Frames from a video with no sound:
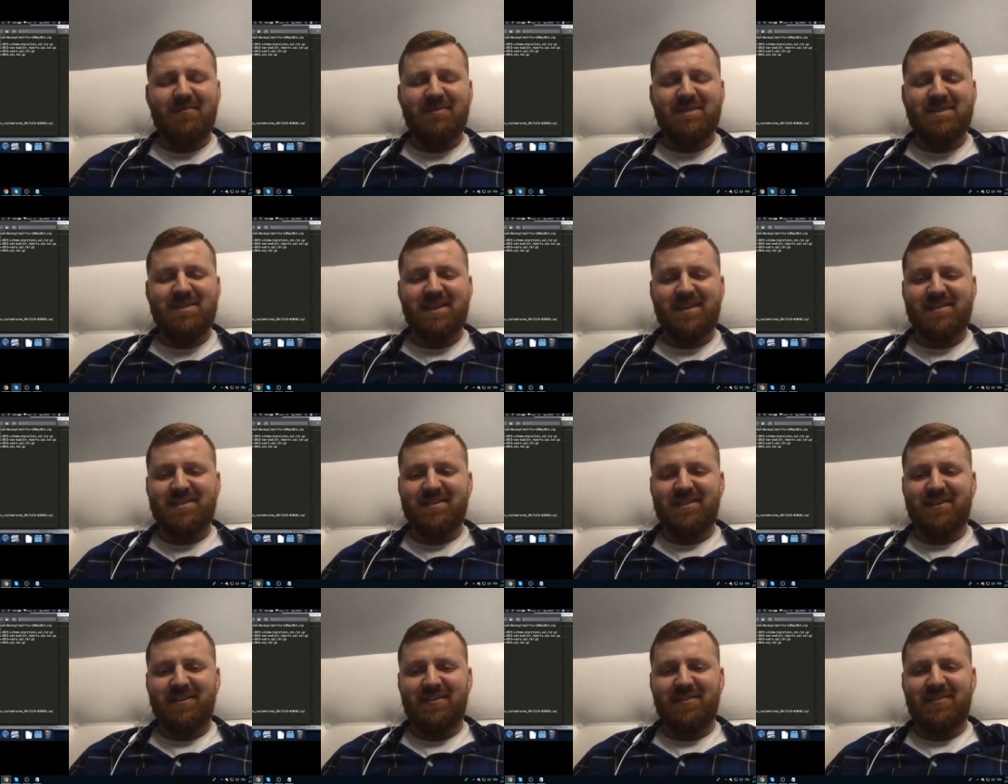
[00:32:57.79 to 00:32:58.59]

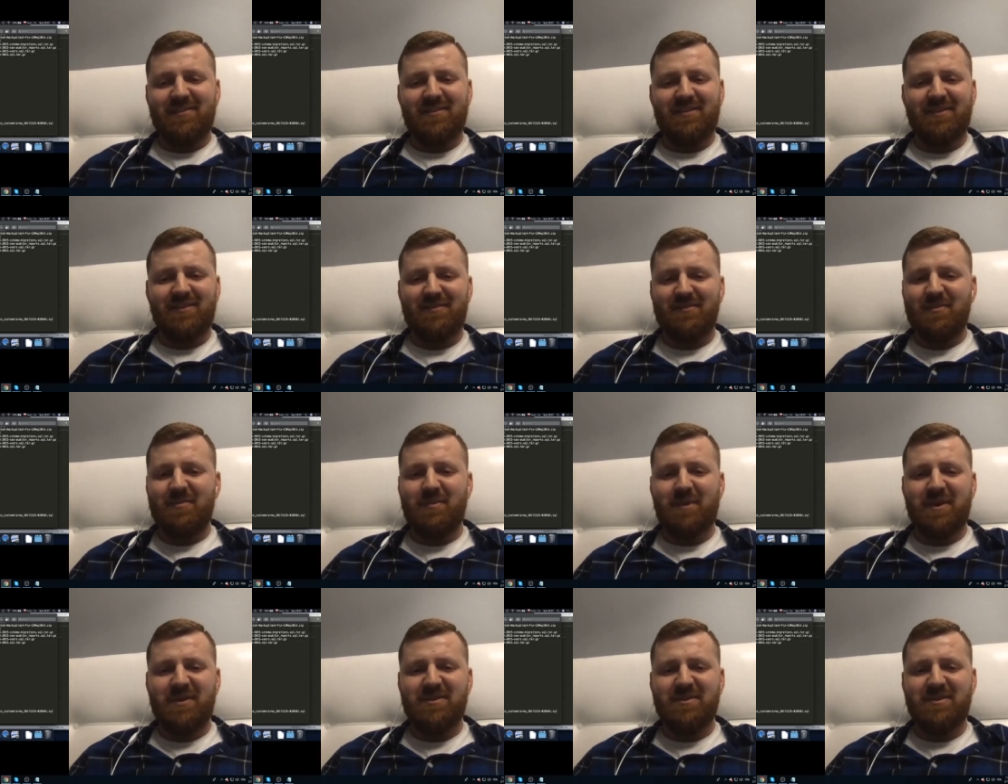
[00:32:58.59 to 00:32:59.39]
sensitive
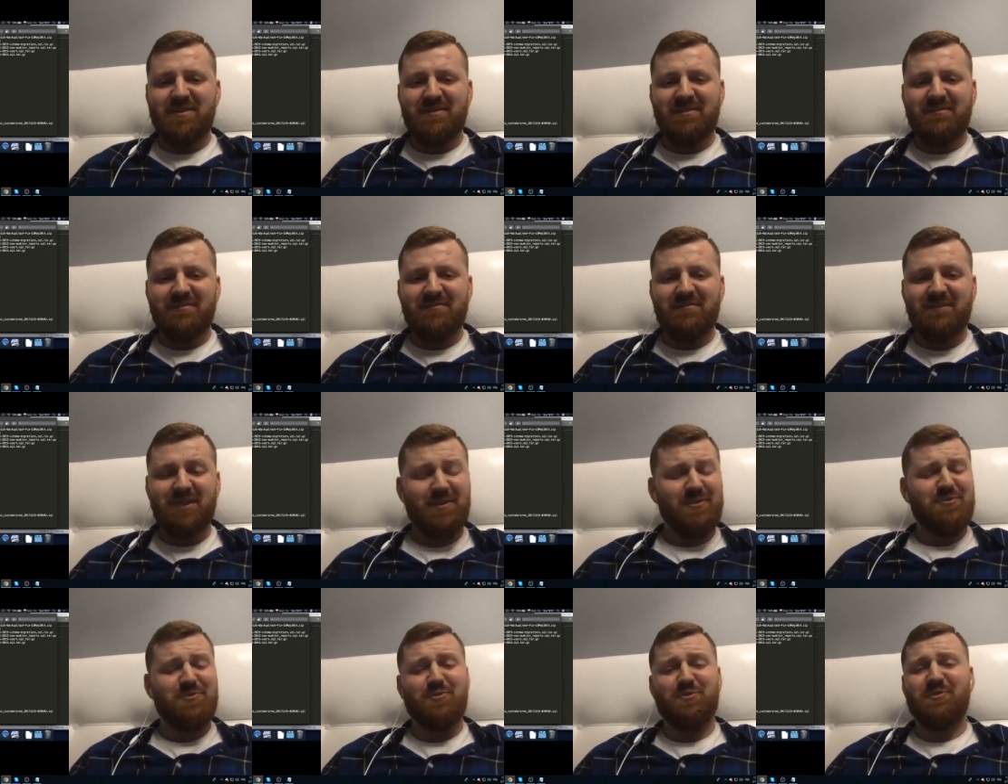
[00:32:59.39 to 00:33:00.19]
information
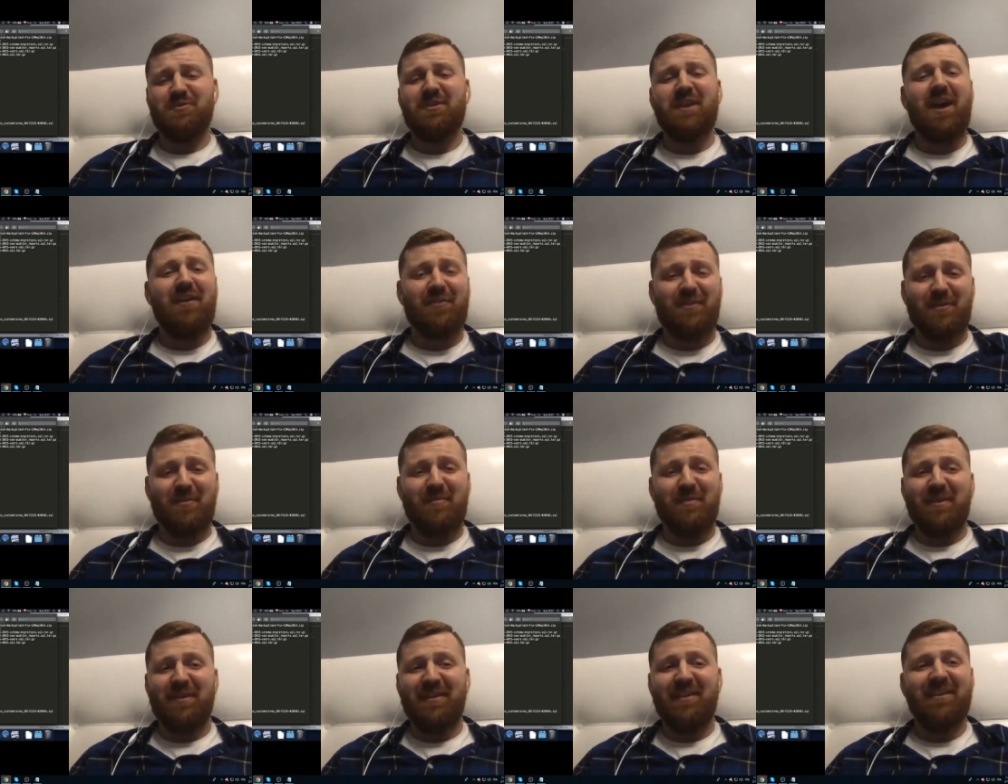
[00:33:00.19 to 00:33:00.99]
that should never
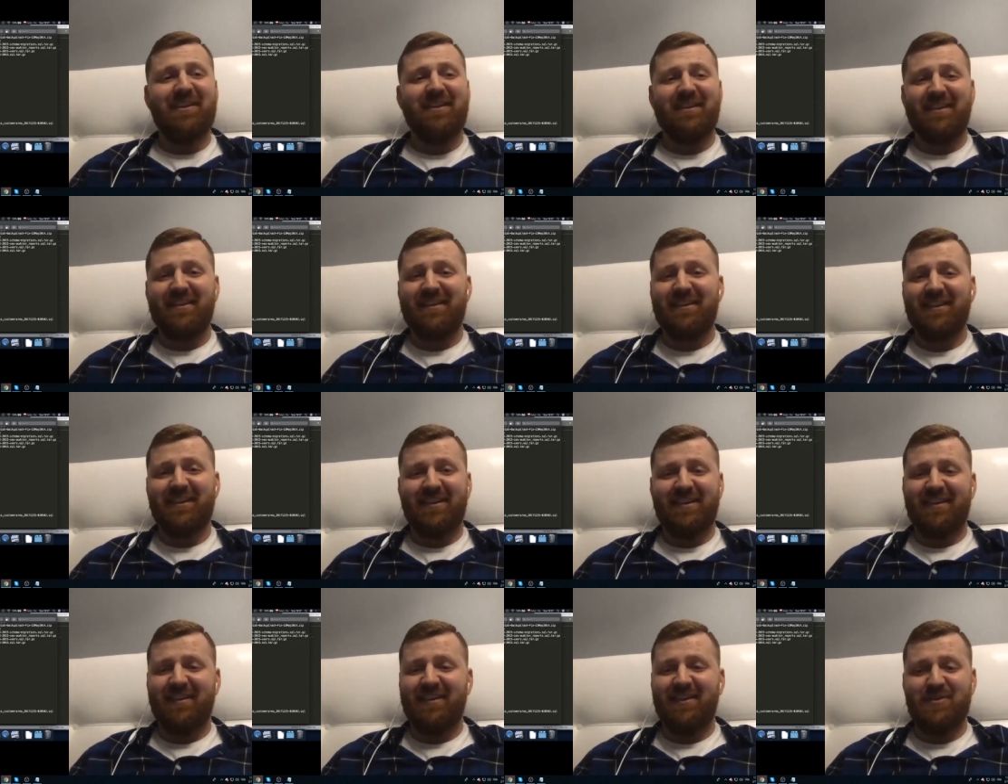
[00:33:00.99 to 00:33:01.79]
be
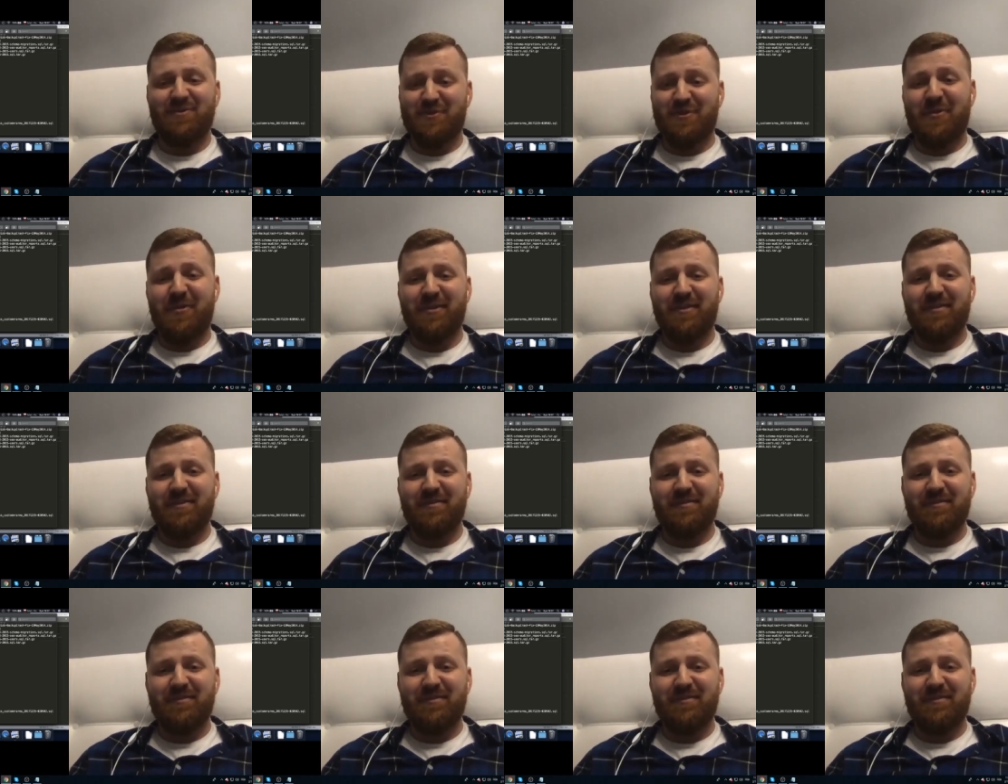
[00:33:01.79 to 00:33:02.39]
shared.